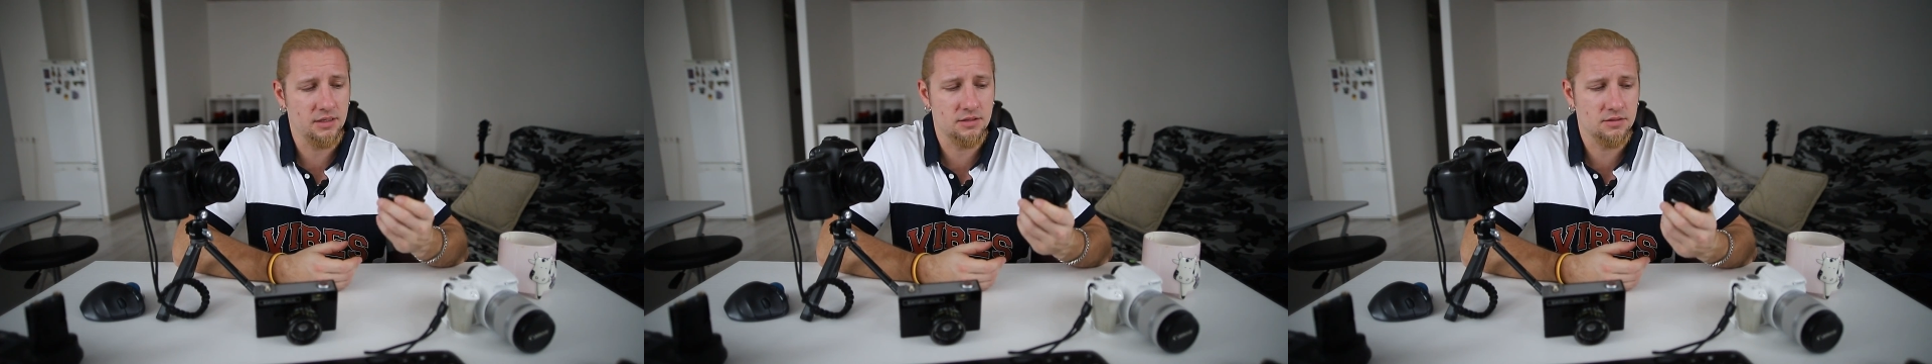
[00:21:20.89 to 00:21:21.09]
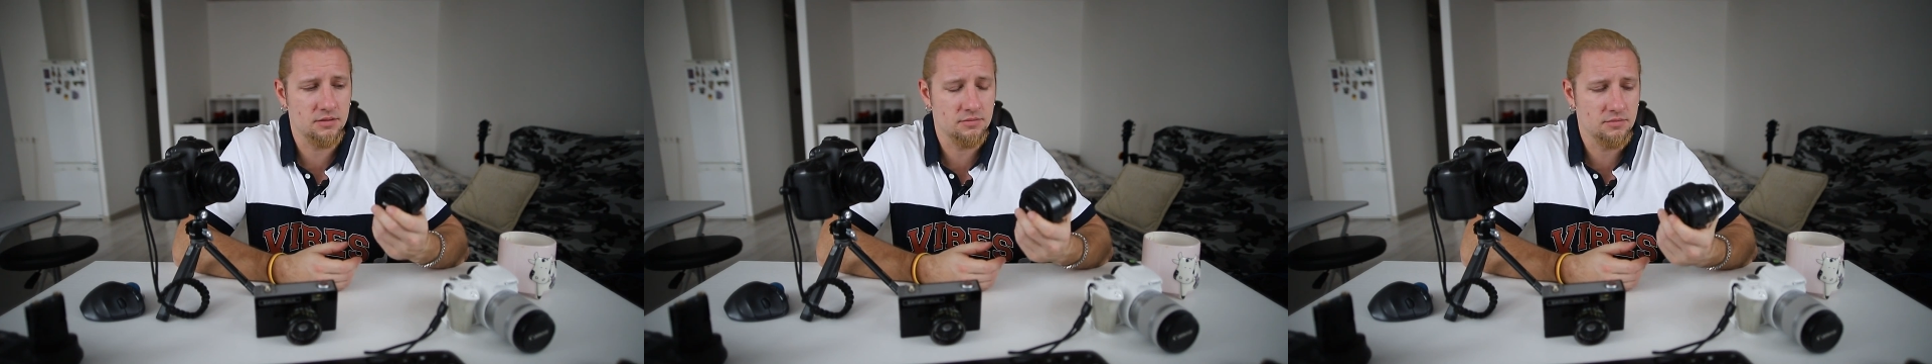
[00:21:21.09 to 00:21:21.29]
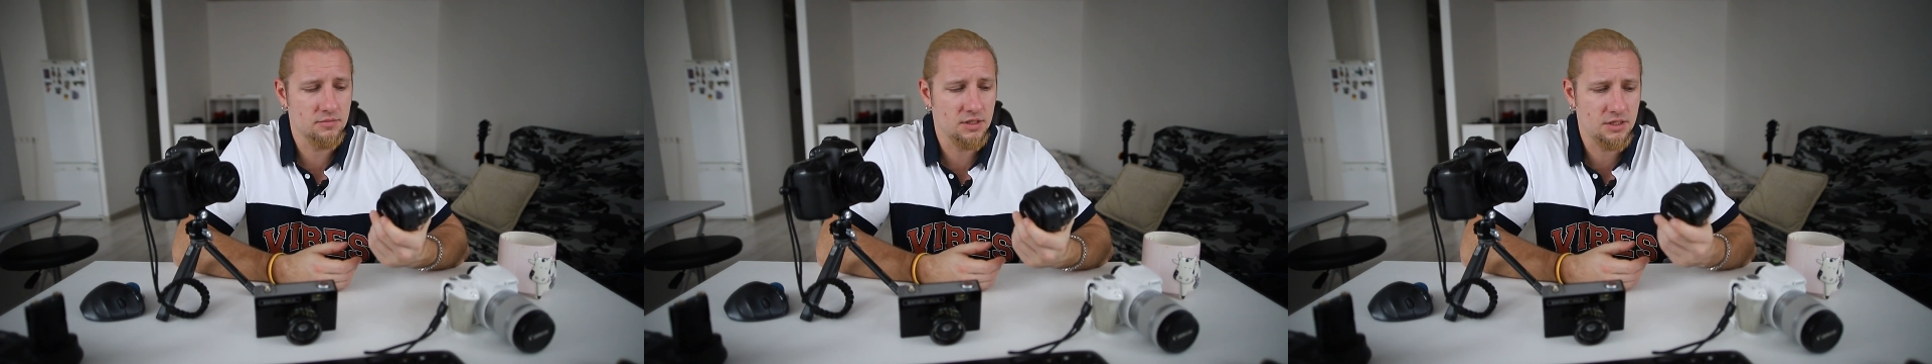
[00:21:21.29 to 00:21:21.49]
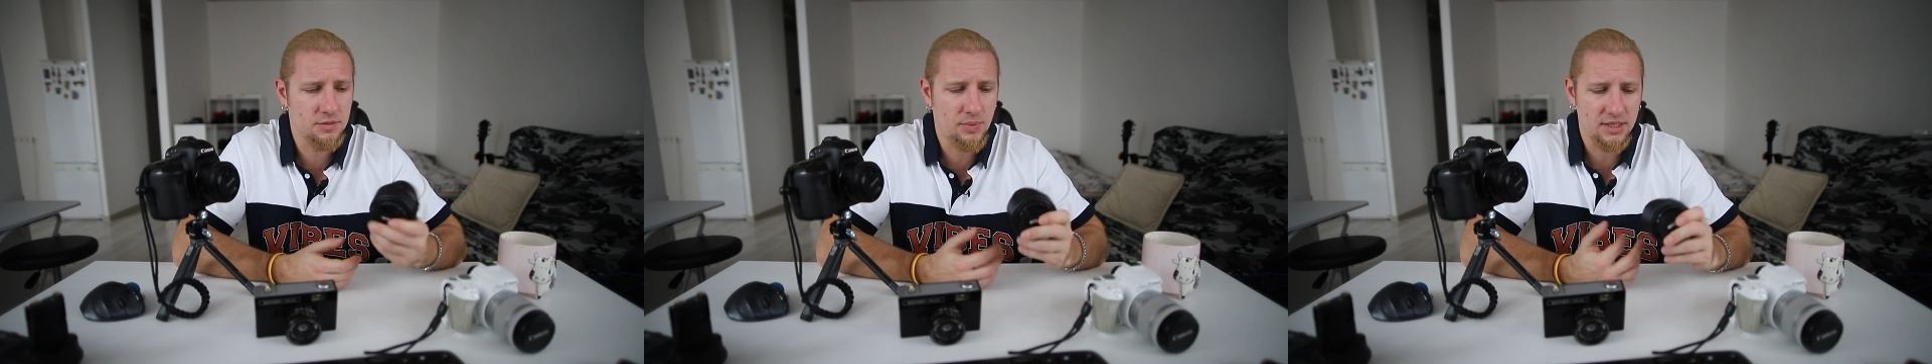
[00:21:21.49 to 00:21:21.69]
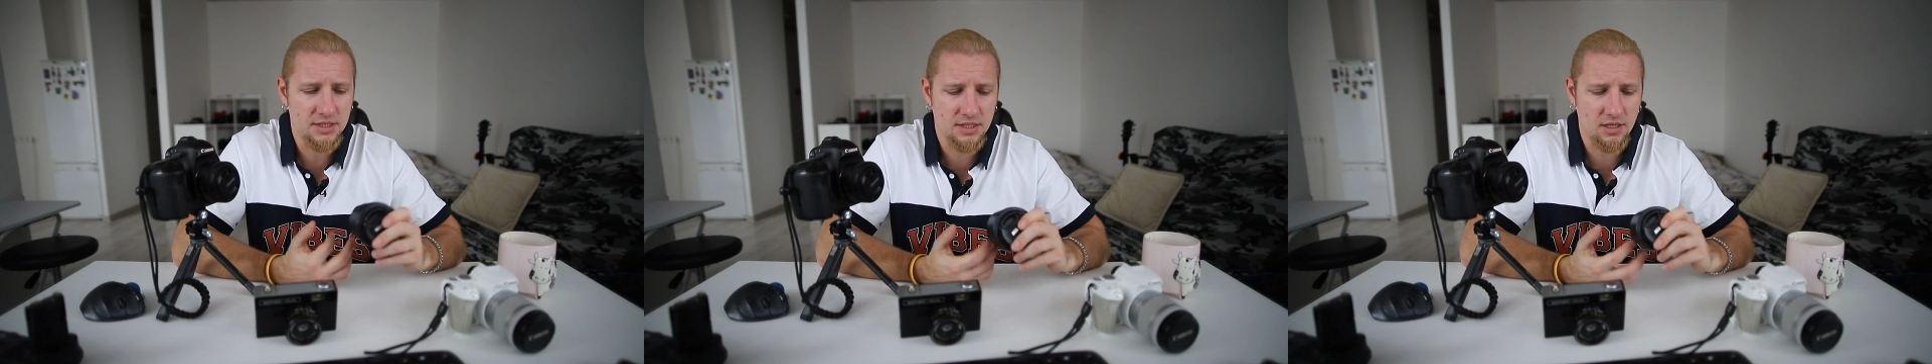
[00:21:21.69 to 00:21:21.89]
it. It's
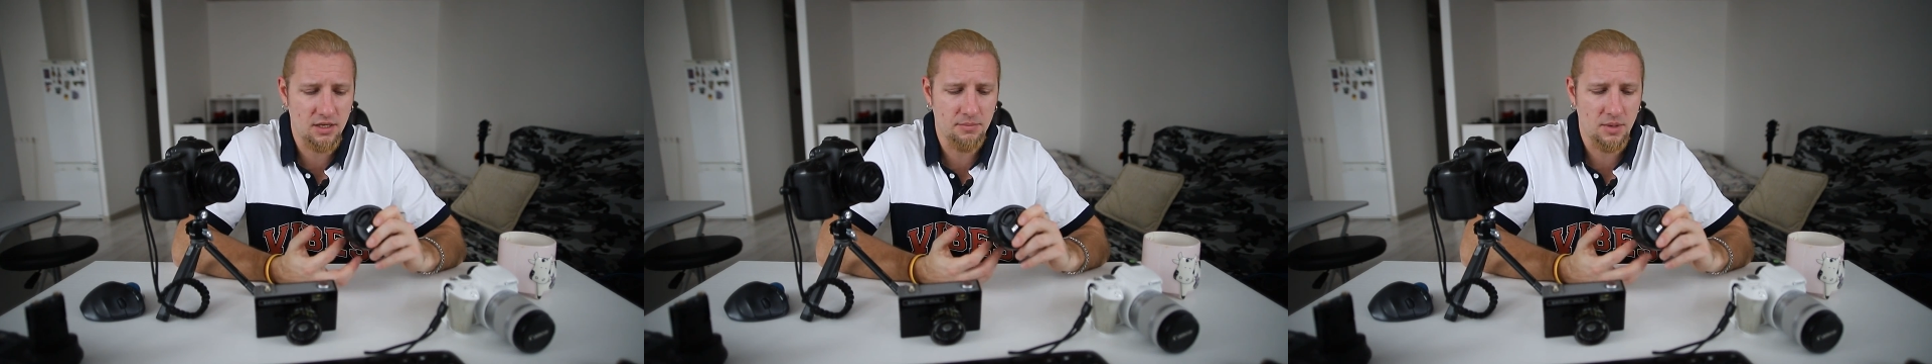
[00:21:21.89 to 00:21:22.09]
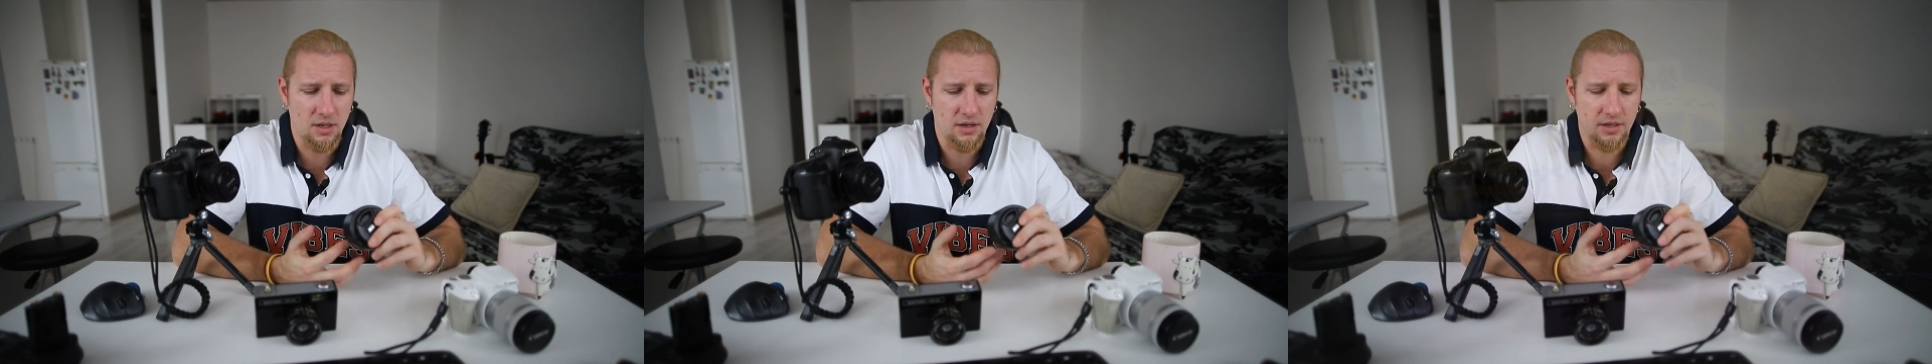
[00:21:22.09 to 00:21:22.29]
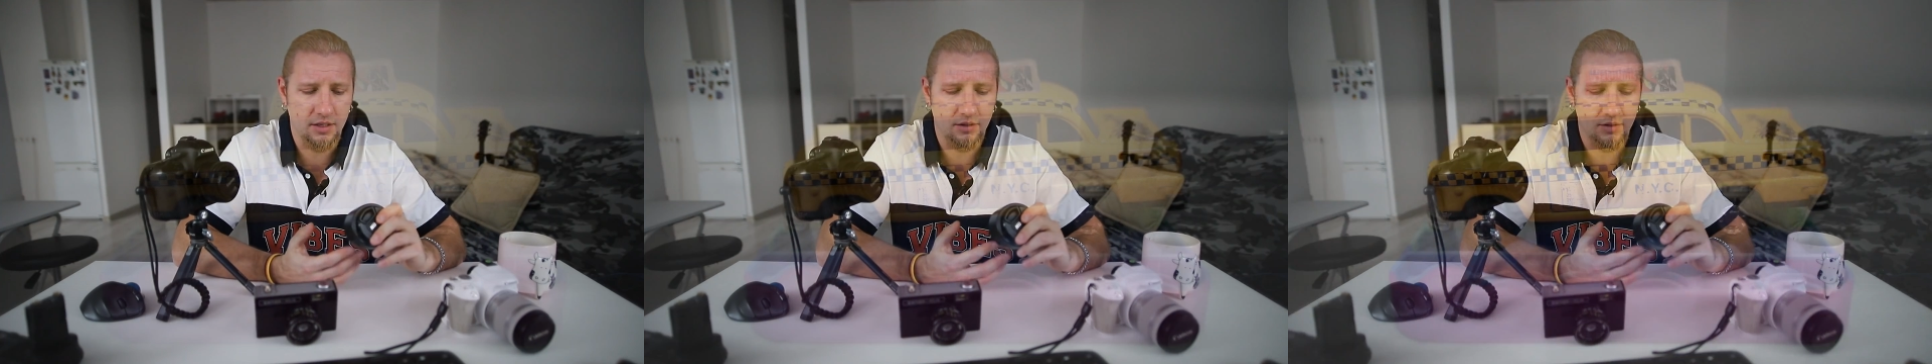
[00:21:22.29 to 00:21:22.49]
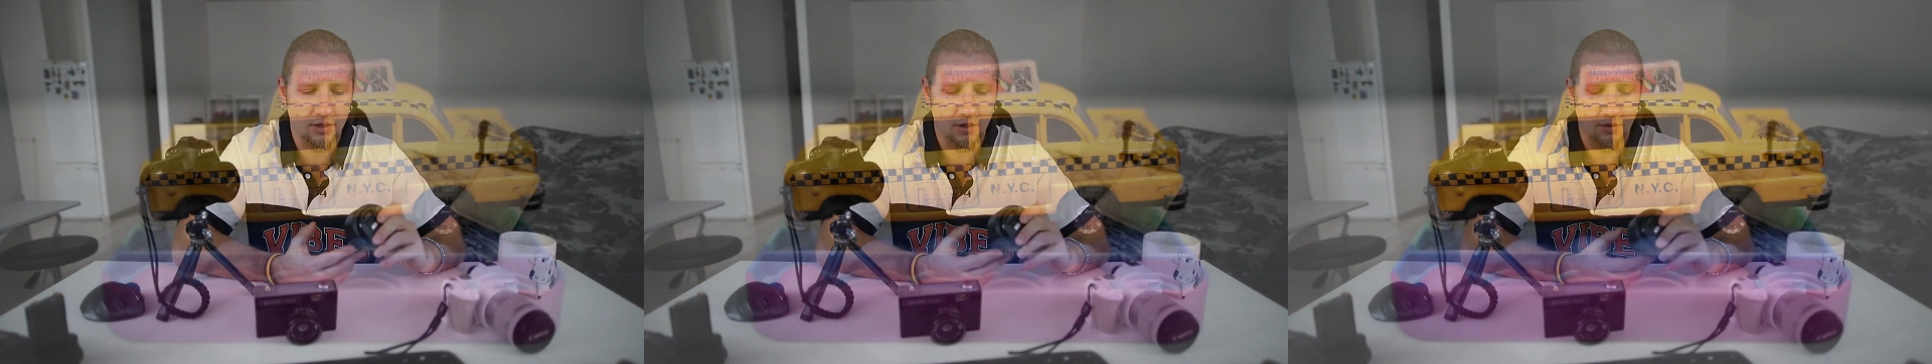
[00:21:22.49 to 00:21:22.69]
basically my,